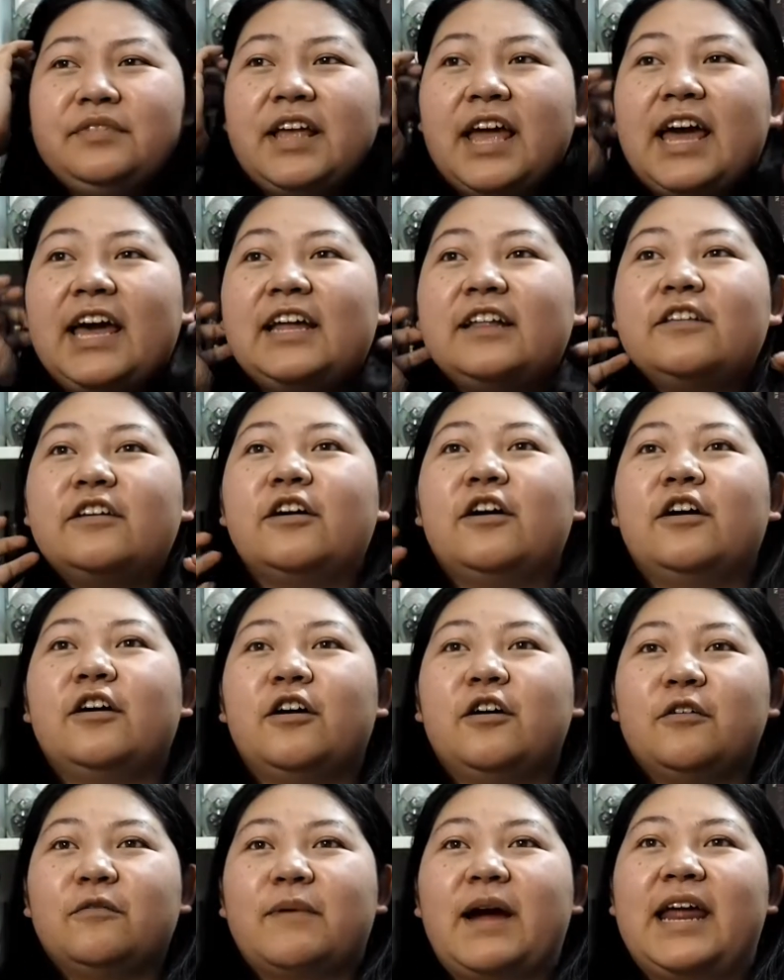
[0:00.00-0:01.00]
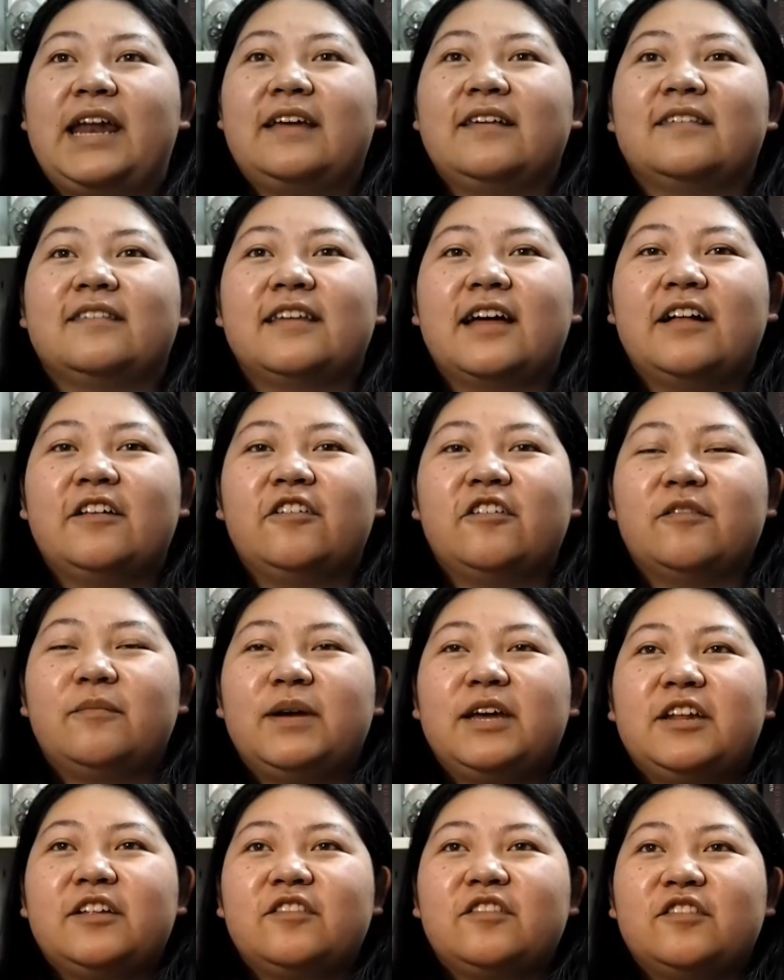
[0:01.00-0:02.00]
And her writing style just
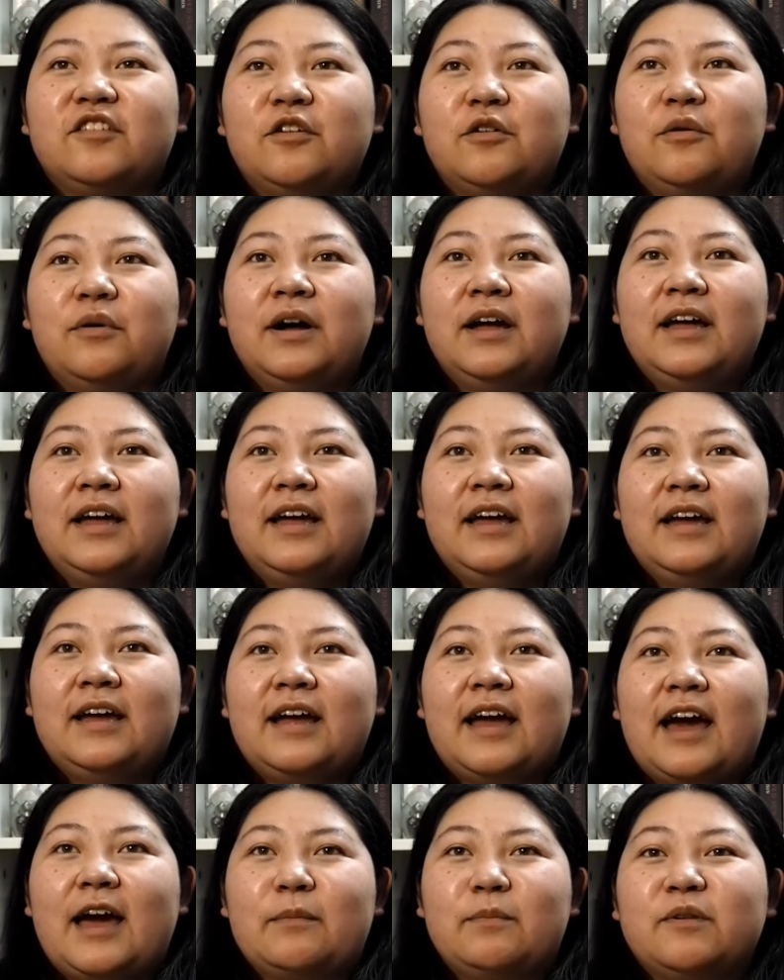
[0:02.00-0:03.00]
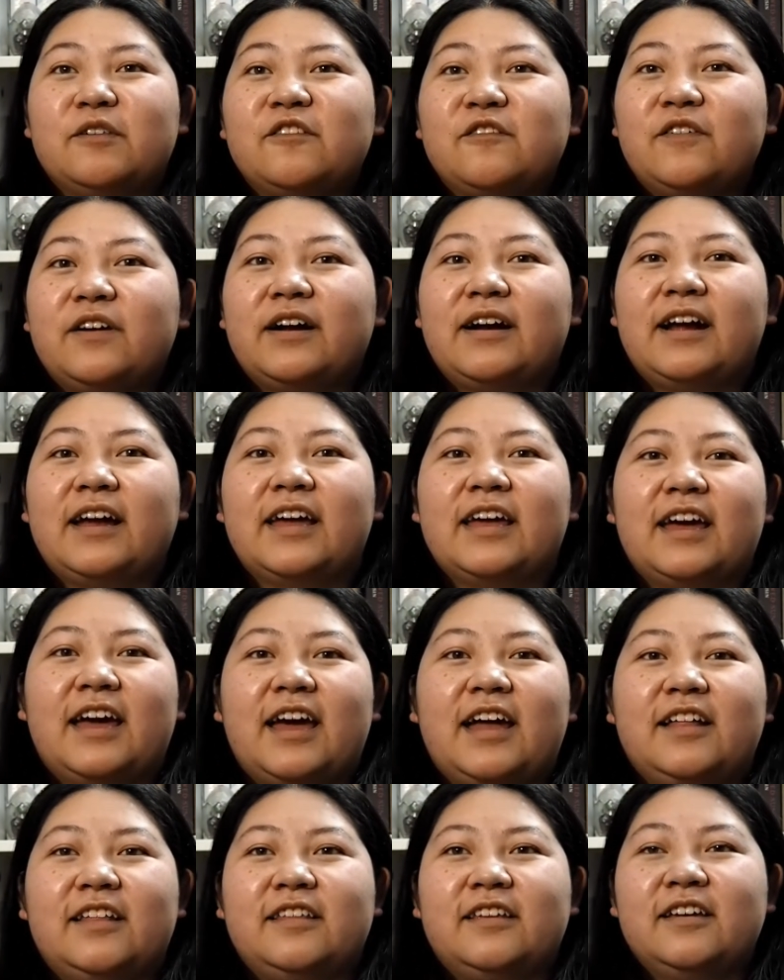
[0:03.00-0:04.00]
made it so atmospheric
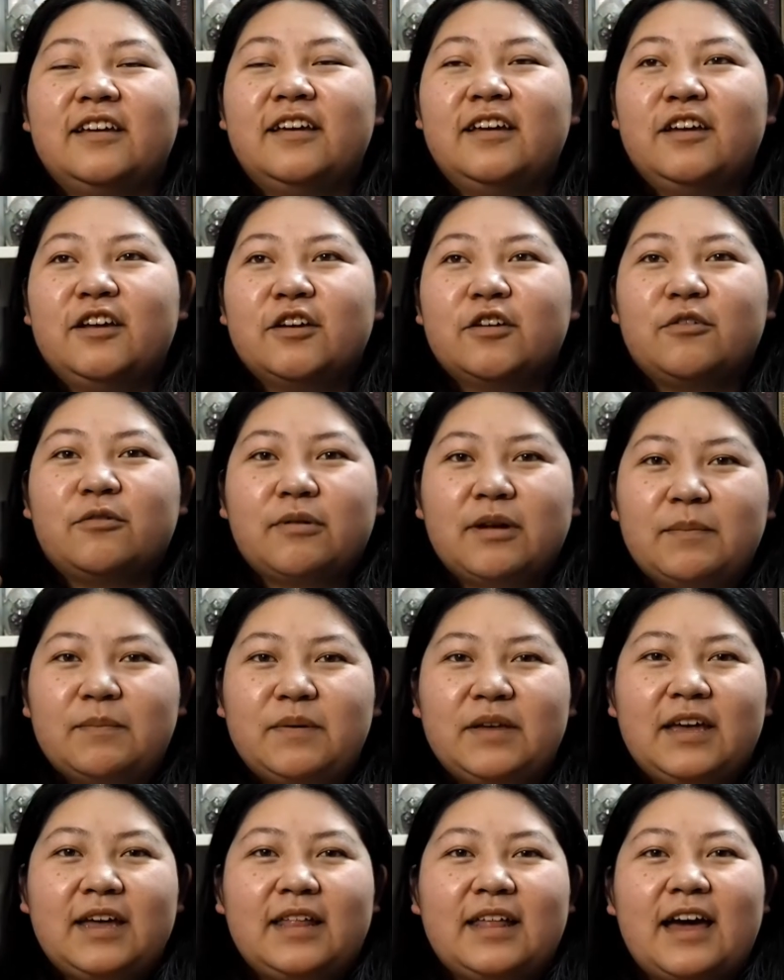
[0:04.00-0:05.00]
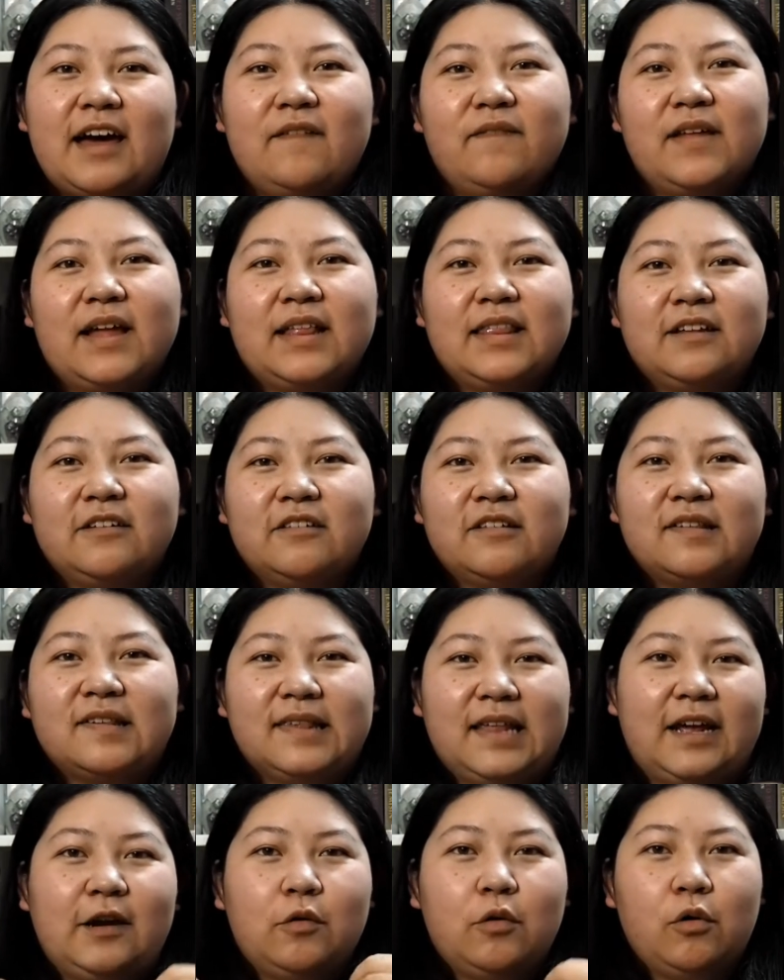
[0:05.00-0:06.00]
and creepy and have that little
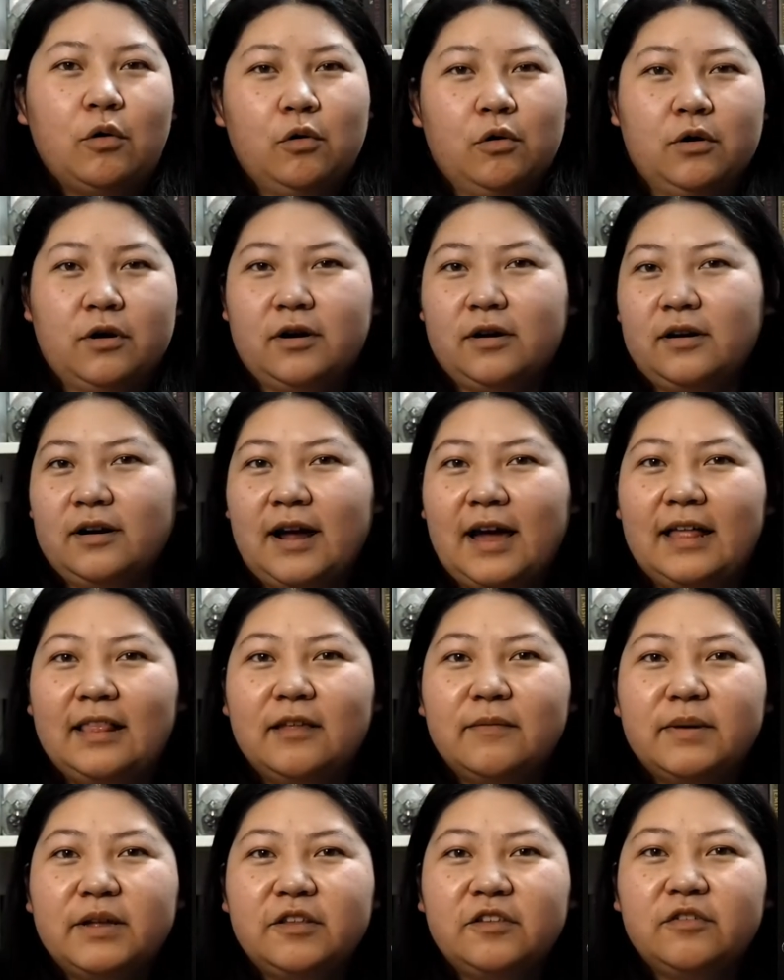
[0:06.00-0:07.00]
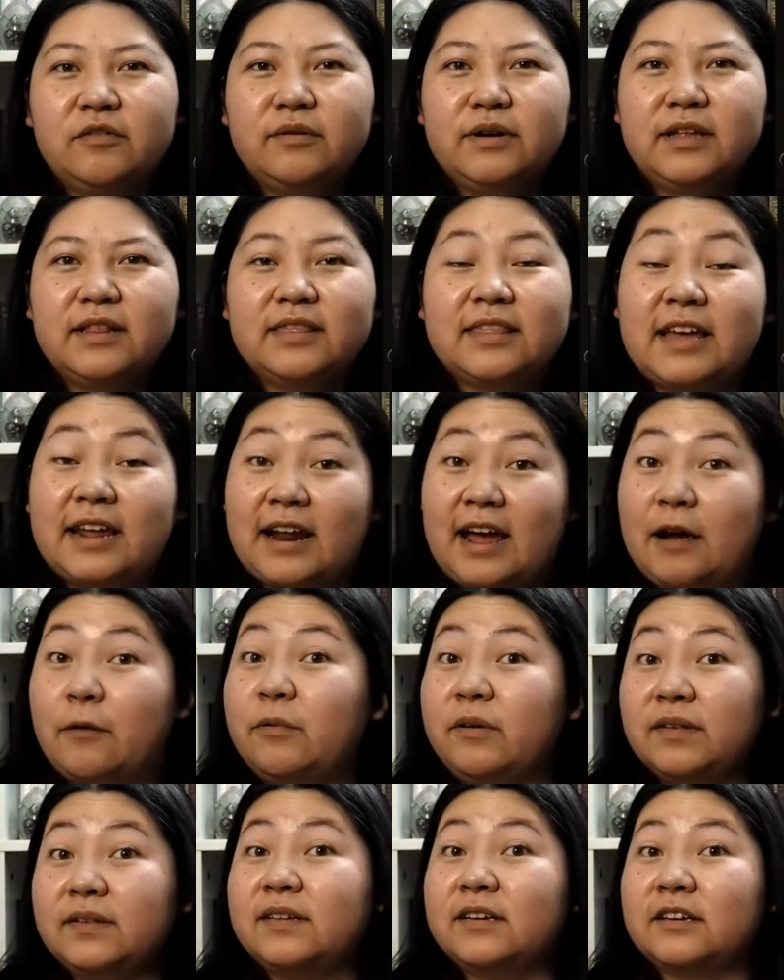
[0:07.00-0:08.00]
slight horror element to it that I
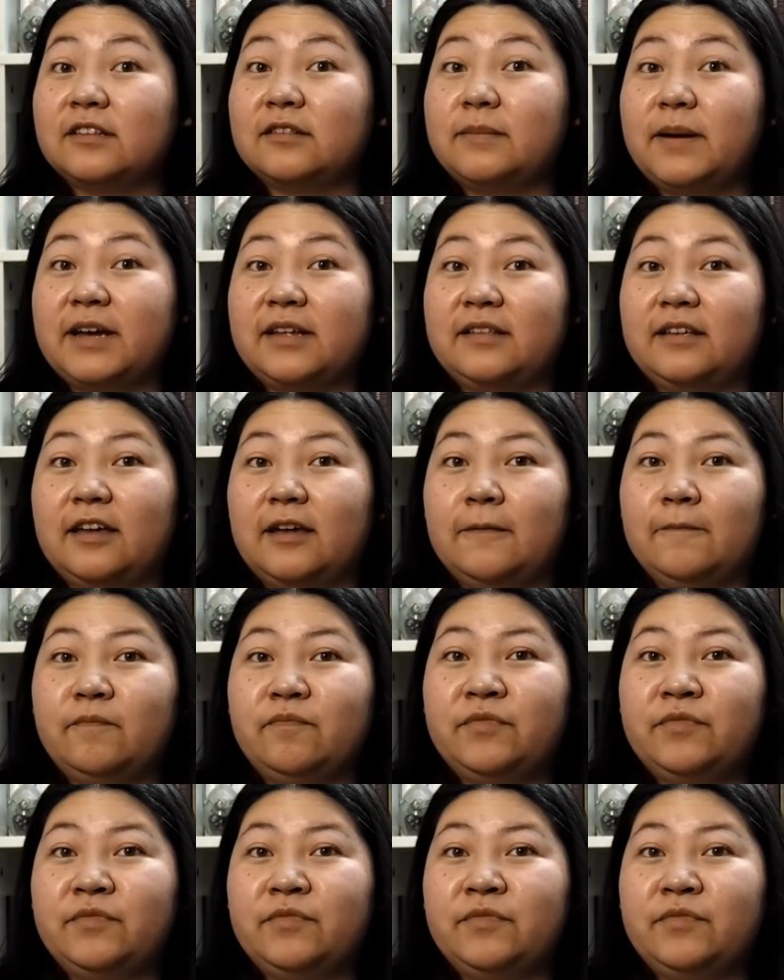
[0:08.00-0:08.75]
wasn't expecting.